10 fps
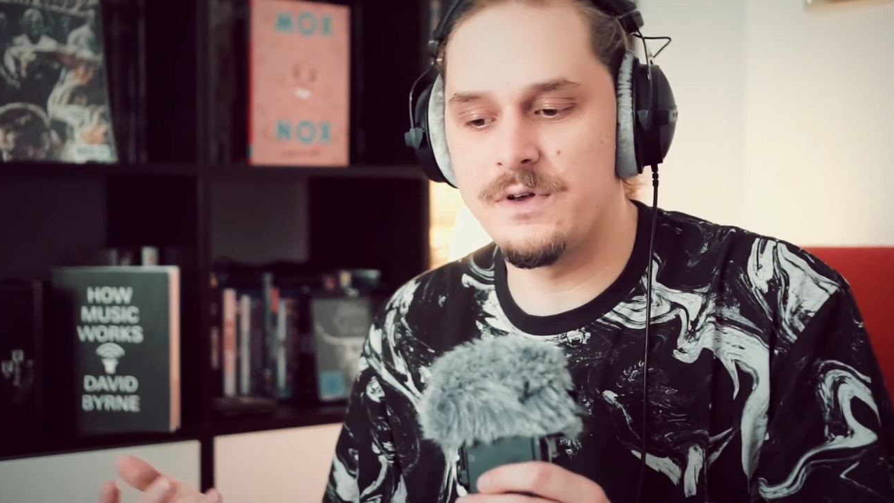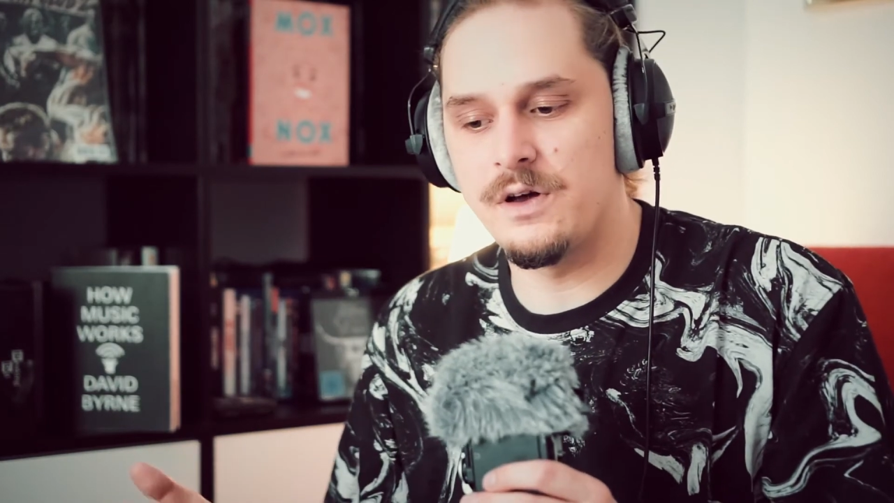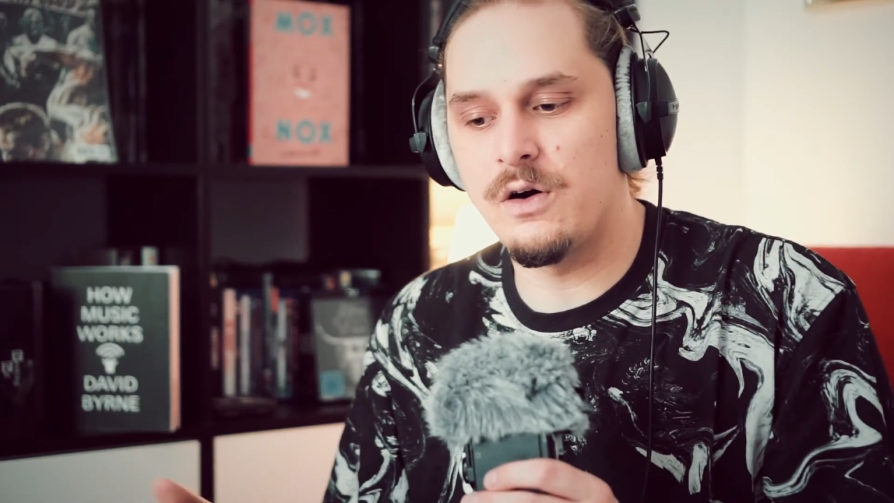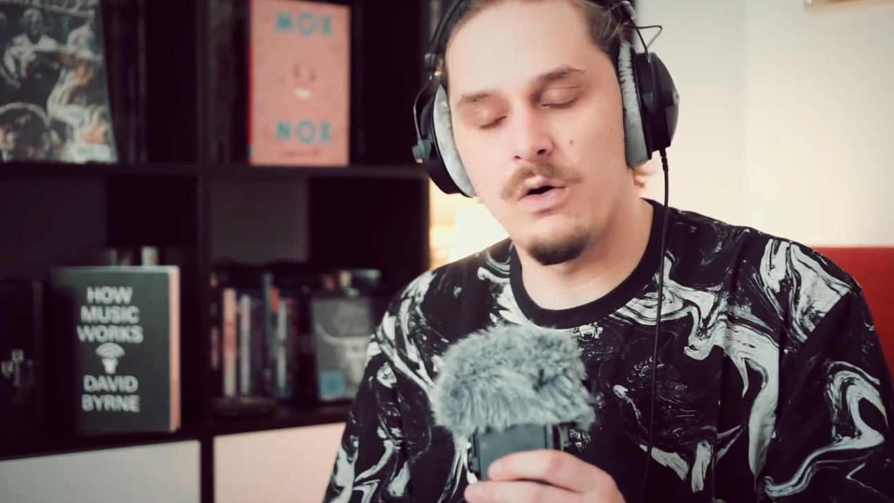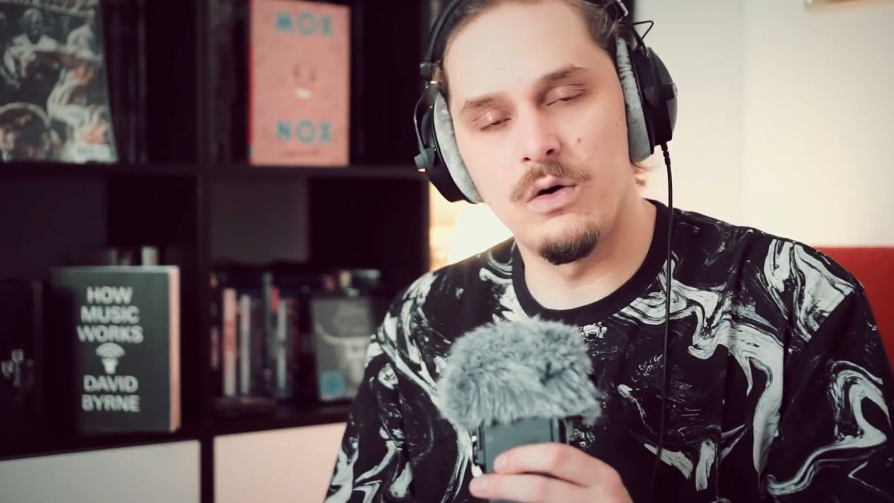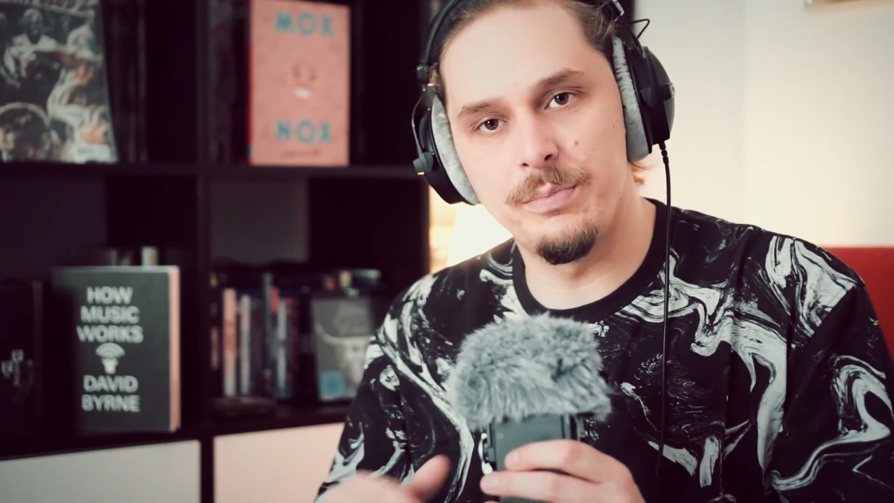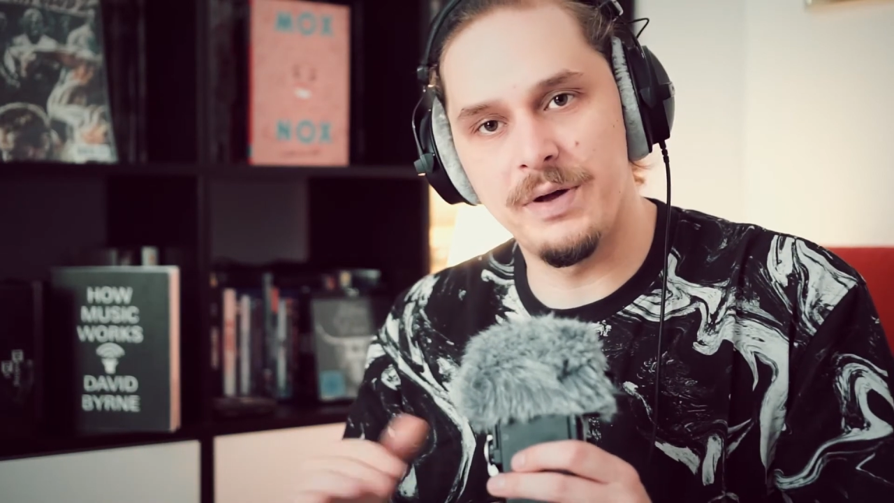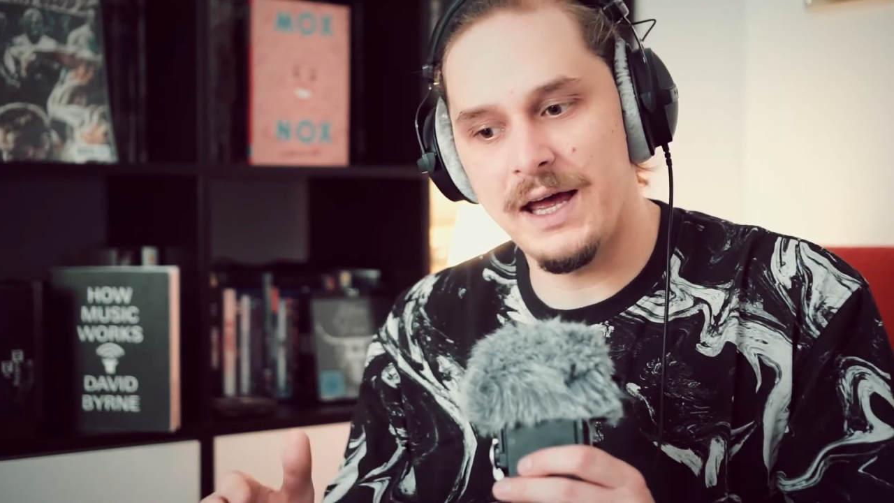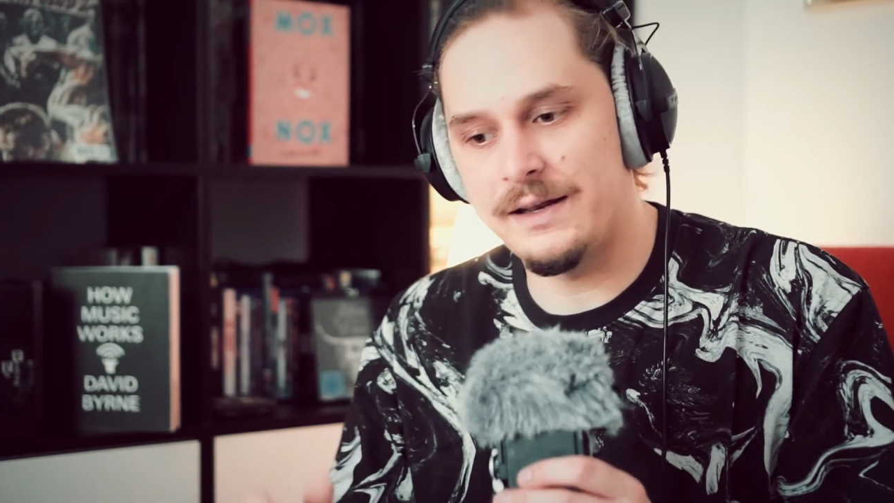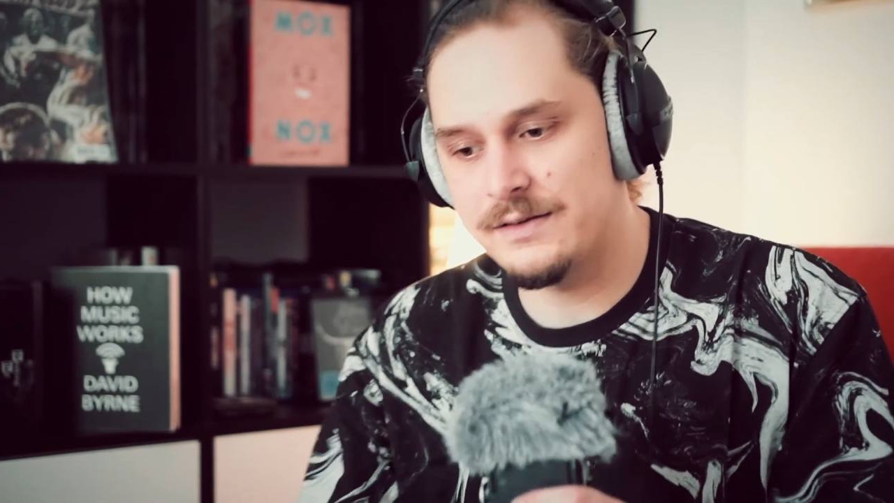the whole
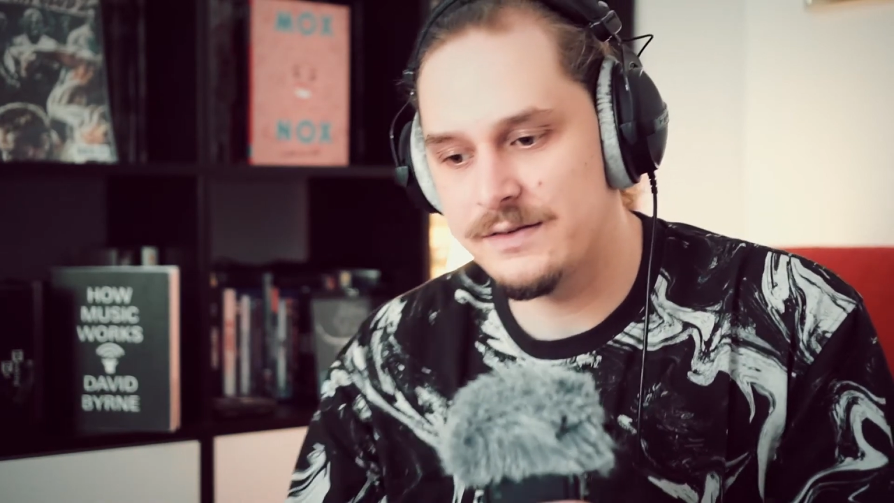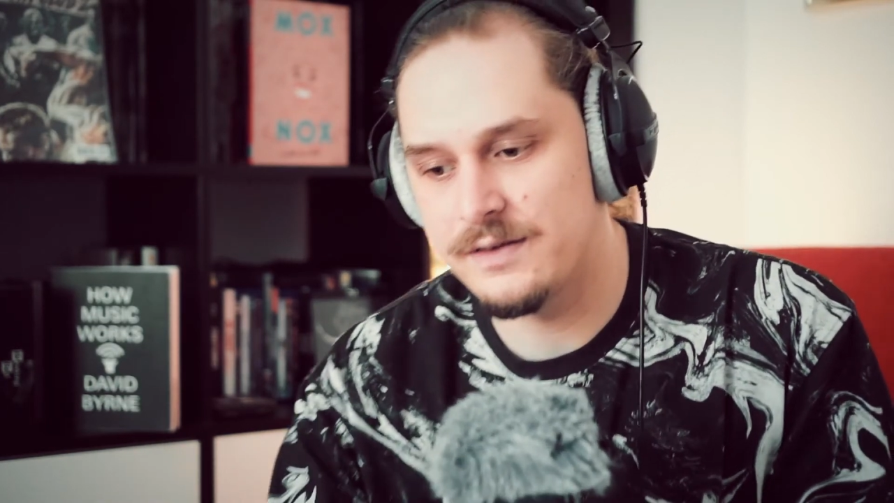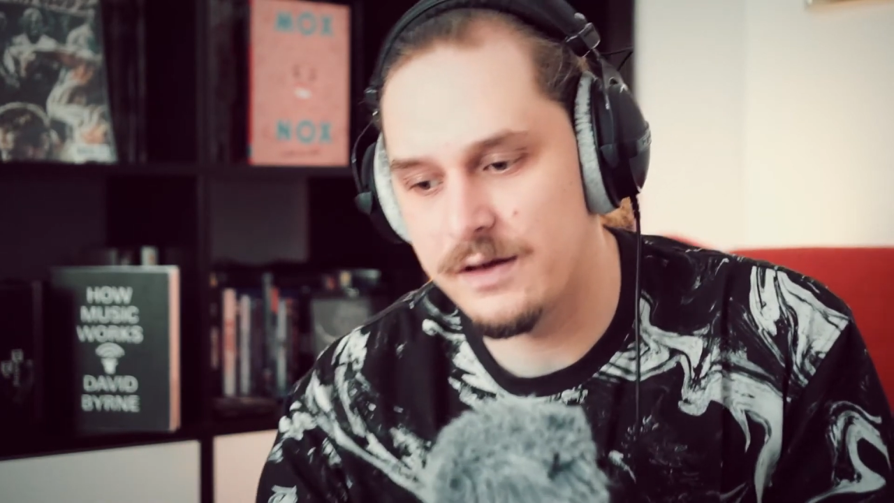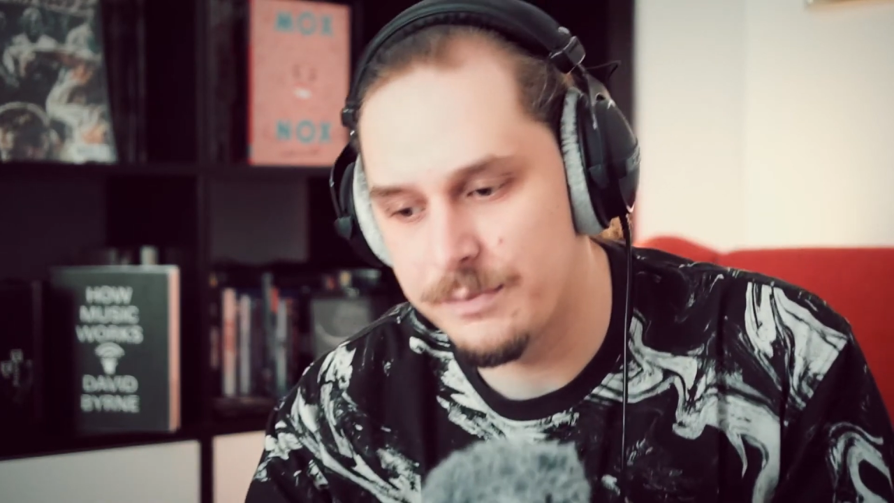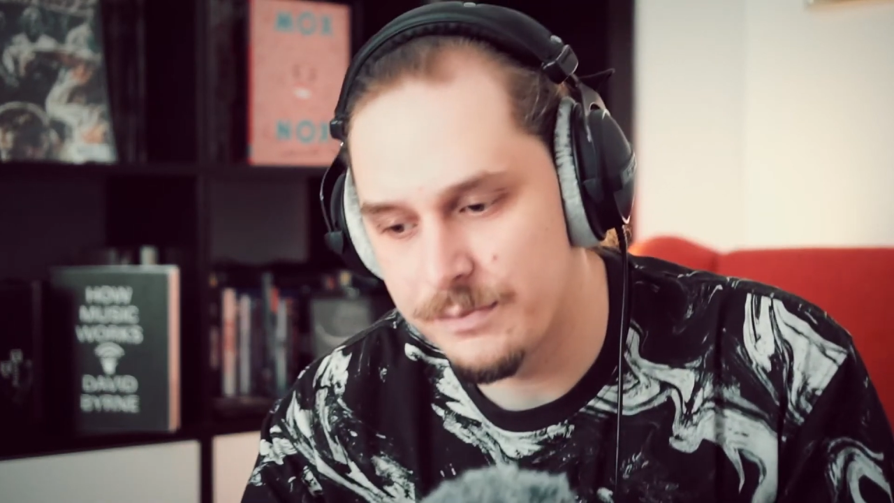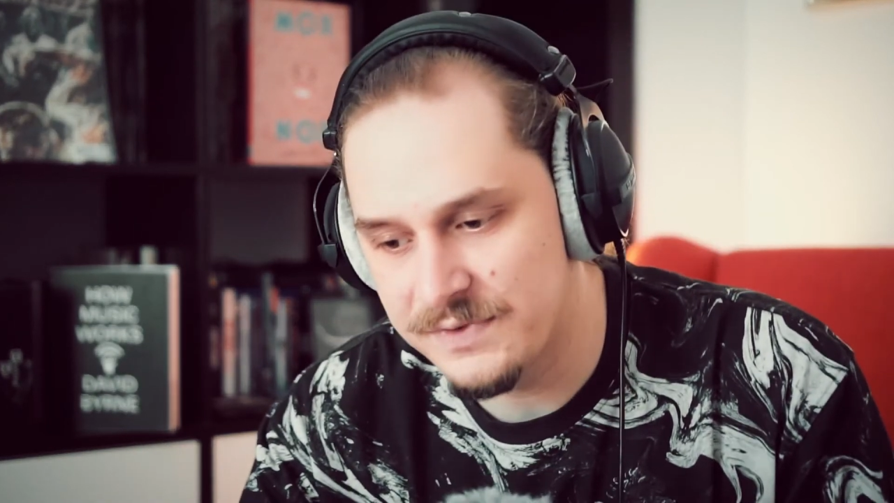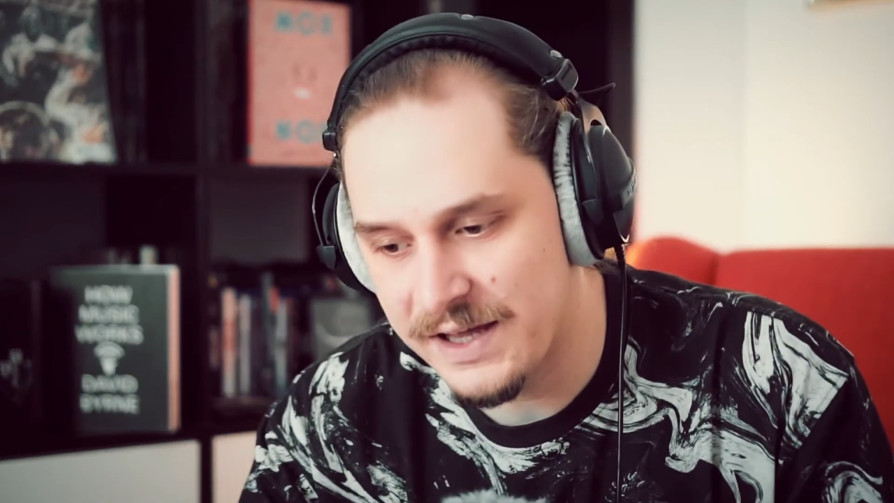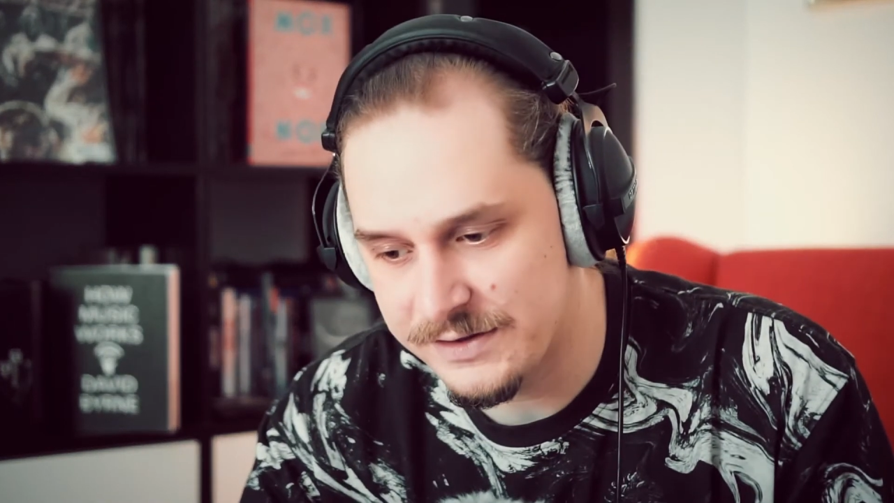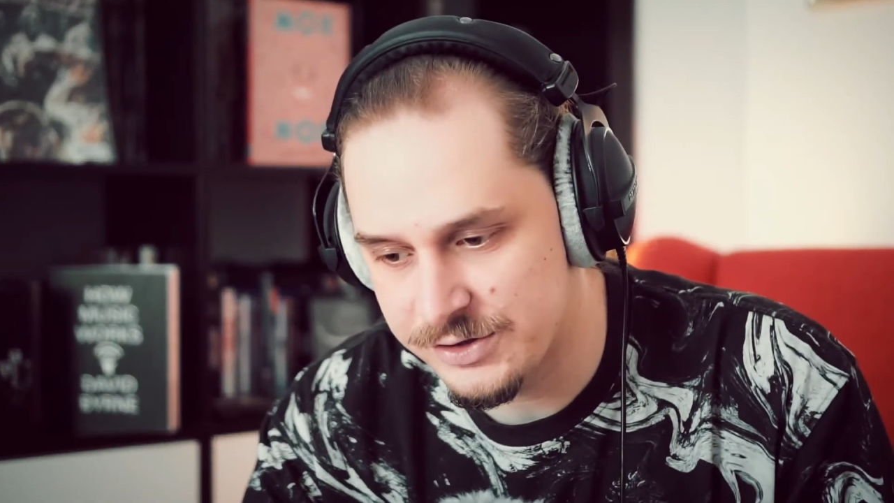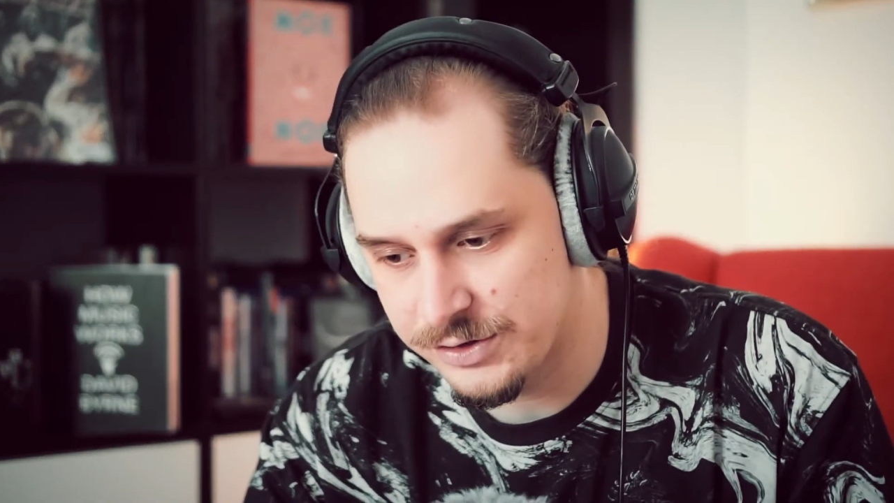pad some
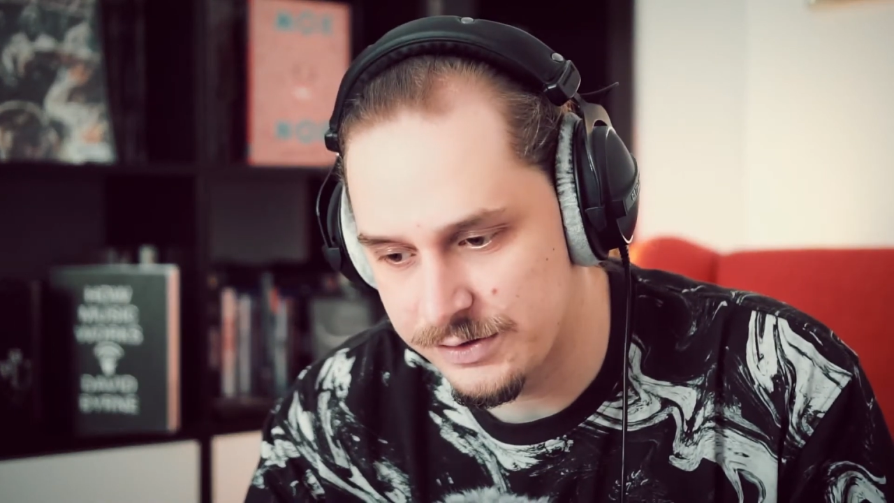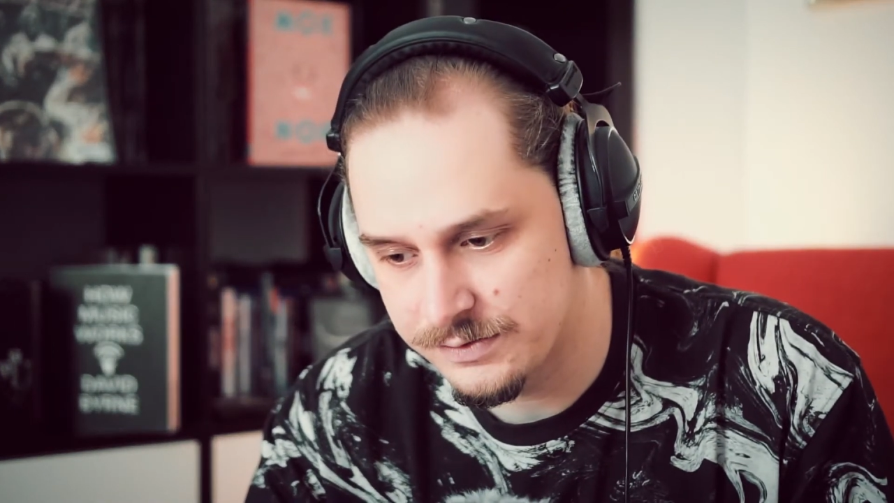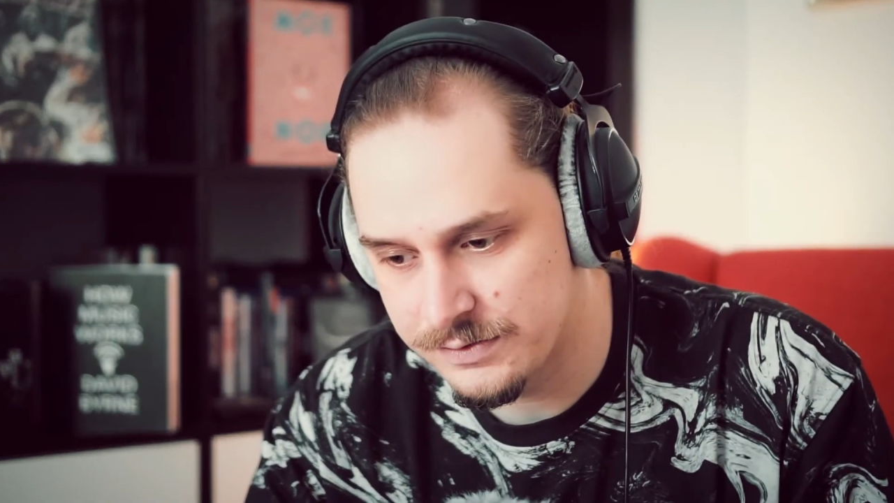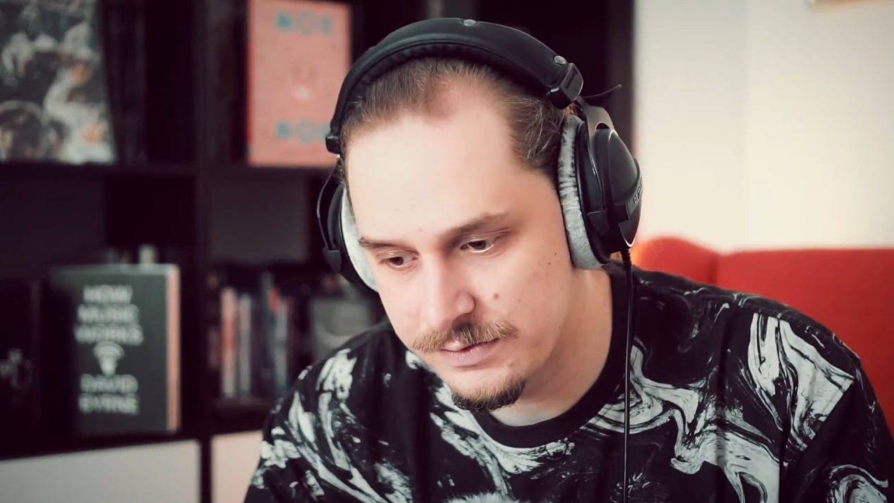texture.